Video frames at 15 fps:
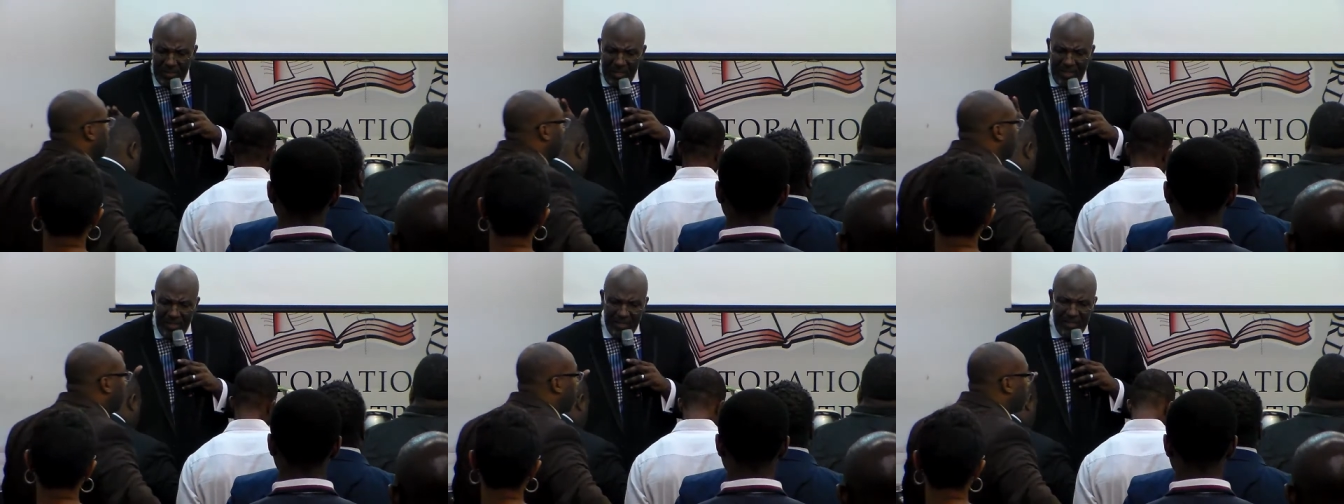
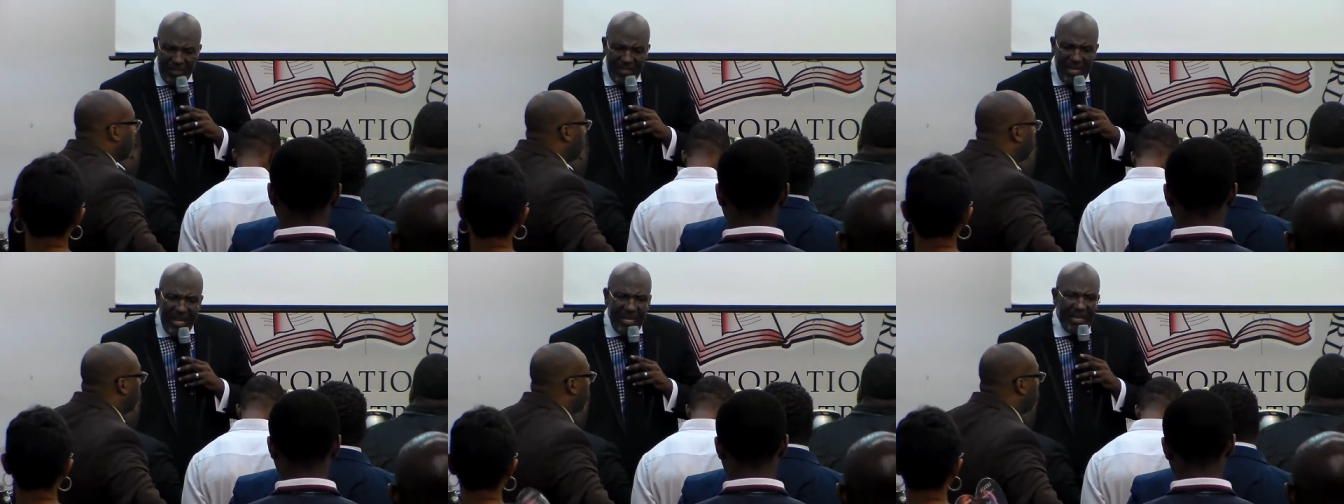to
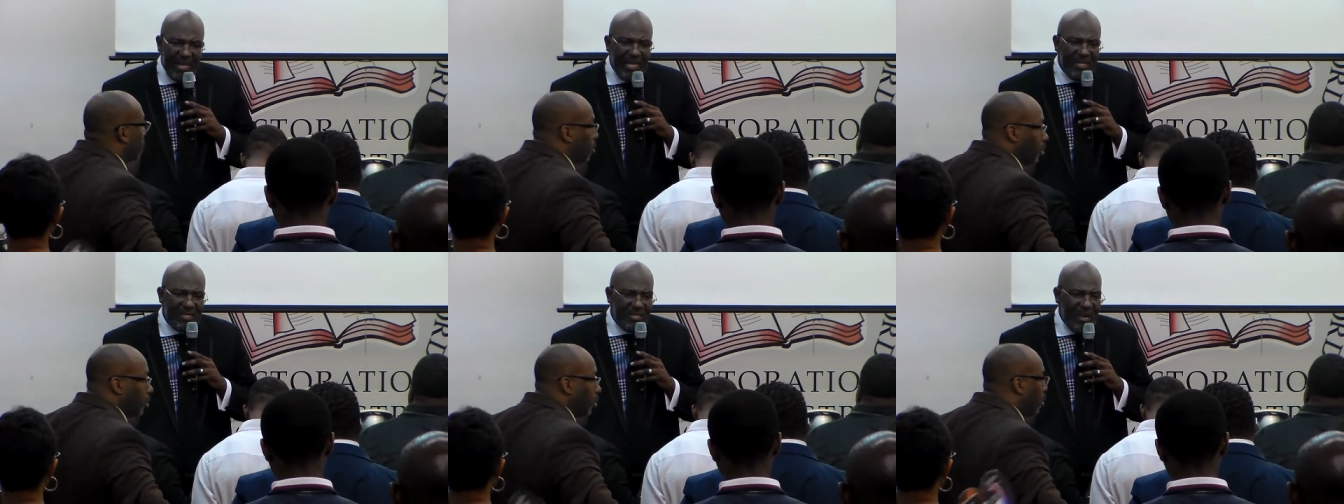understand
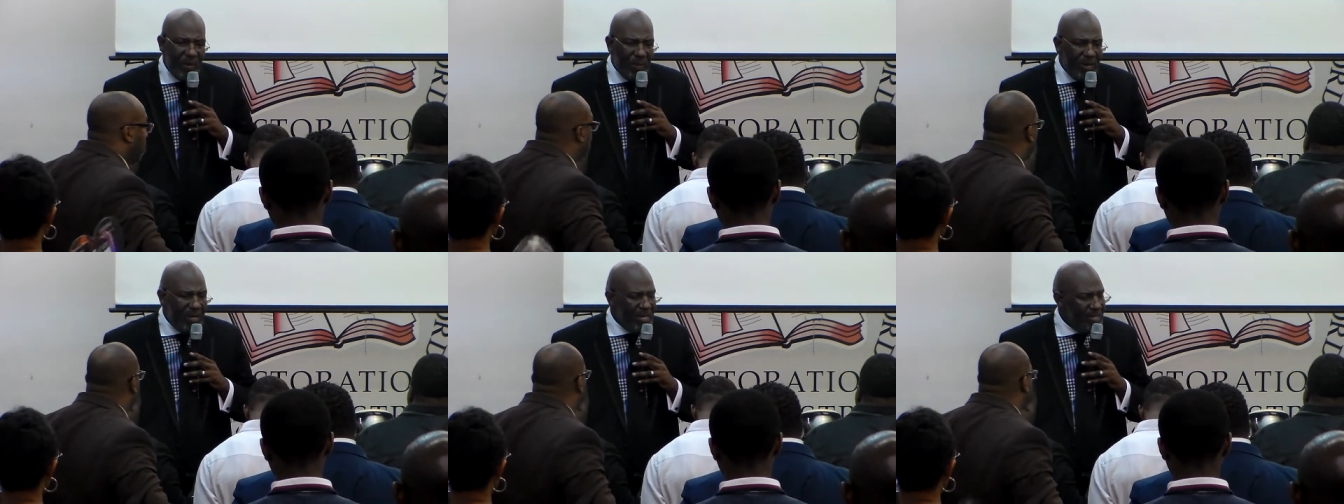that he's
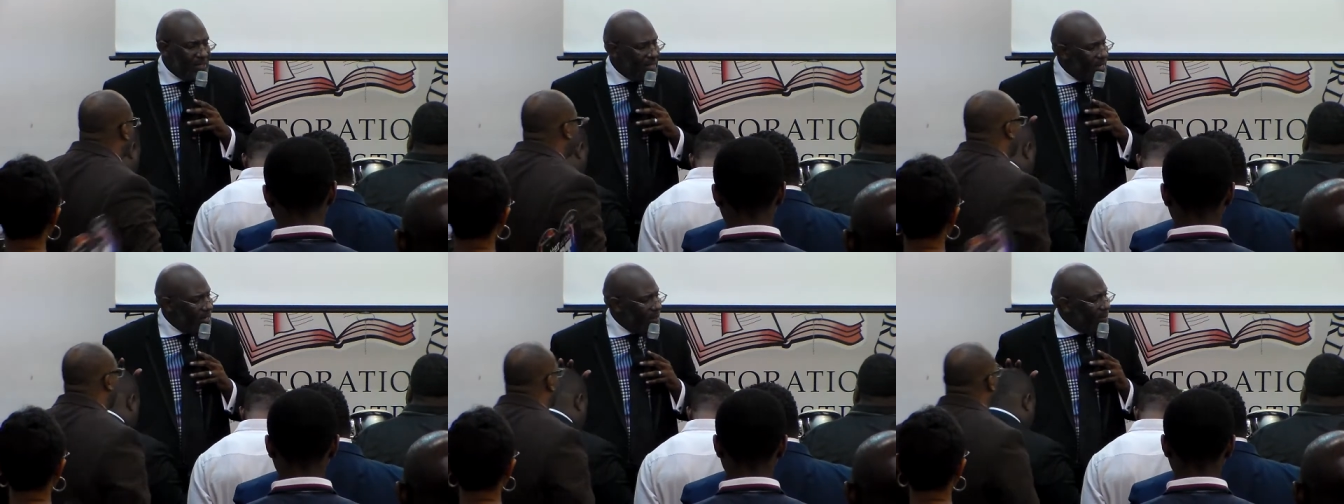not
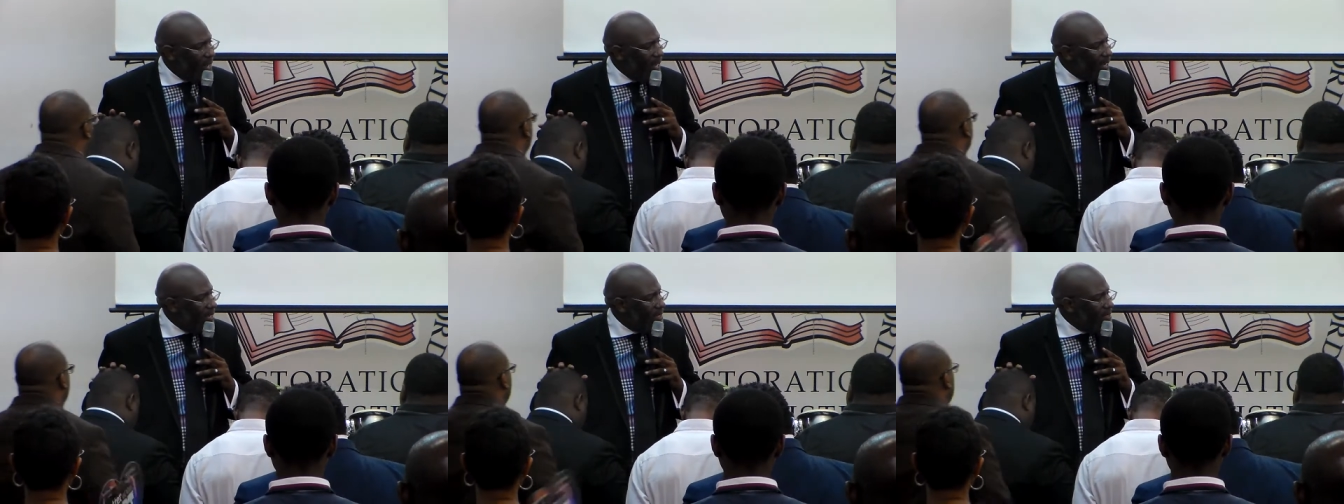released
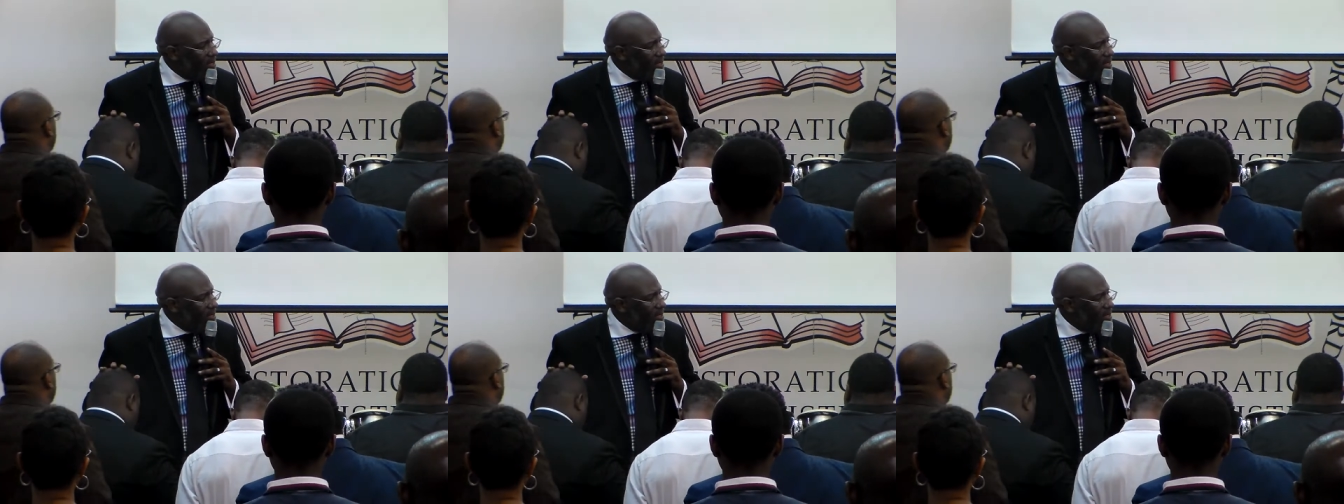anybody